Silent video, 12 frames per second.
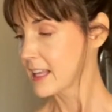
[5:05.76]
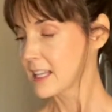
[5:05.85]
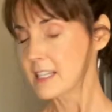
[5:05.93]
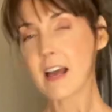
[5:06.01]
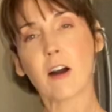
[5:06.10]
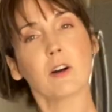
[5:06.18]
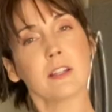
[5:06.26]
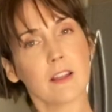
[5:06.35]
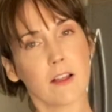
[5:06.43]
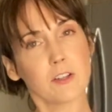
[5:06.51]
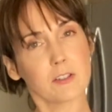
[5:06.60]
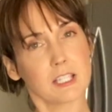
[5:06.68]
Now,
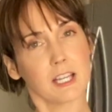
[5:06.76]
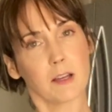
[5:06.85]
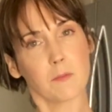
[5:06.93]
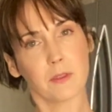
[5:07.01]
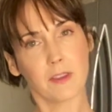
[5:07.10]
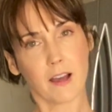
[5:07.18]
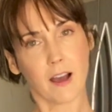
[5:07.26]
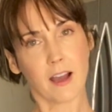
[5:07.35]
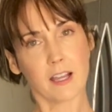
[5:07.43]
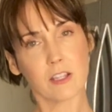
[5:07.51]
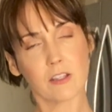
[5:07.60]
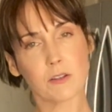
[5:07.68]
another tip that I
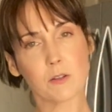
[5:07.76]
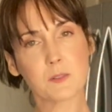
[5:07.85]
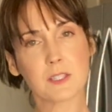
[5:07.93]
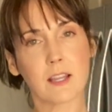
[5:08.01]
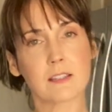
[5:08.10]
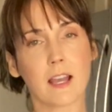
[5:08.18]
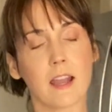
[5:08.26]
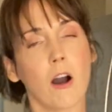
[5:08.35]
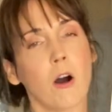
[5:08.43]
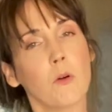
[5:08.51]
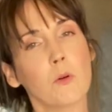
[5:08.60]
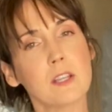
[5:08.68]
use is I
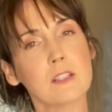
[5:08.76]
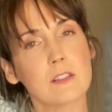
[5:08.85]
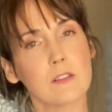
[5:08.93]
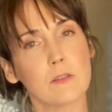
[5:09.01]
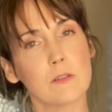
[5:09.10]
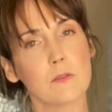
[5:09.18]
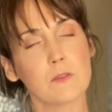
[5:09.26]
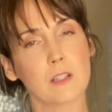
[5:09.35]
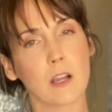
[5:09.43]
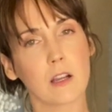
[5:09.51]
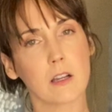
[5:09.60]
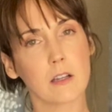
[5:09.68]
always use
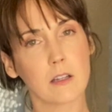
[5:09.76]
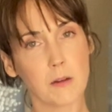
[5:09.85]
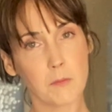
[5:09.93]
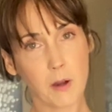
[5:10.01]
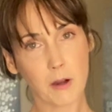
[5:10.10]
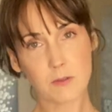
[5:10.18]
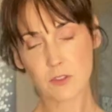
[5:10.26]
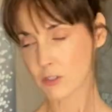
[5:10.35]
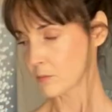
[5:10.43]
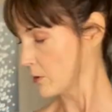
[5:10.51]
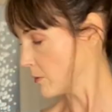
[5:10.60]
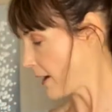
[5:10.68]

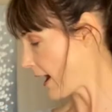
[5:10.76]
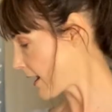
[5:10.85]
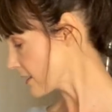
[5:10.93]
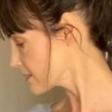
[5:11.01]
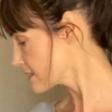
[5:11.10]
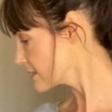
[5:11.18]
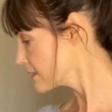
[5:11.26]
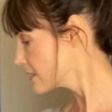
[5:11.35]
compostable bags.